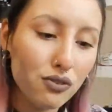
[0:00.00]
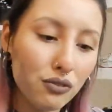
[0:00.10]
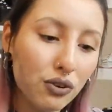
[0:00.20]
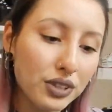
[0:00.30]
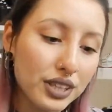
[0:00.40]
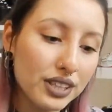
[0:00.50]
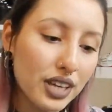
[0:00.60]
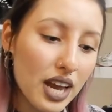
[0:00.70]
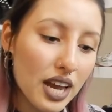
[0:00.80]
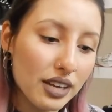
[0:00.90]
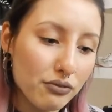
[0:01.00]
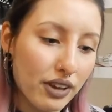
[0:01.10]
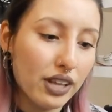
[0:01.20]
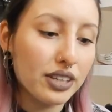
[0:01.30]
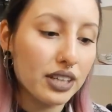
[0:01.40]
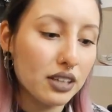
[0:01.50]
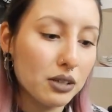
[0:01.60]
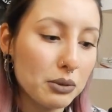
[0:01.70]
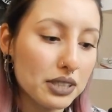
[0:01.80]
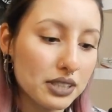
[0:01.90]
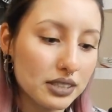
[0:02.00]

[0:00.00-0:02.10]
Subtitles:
fold it, it felt a little bit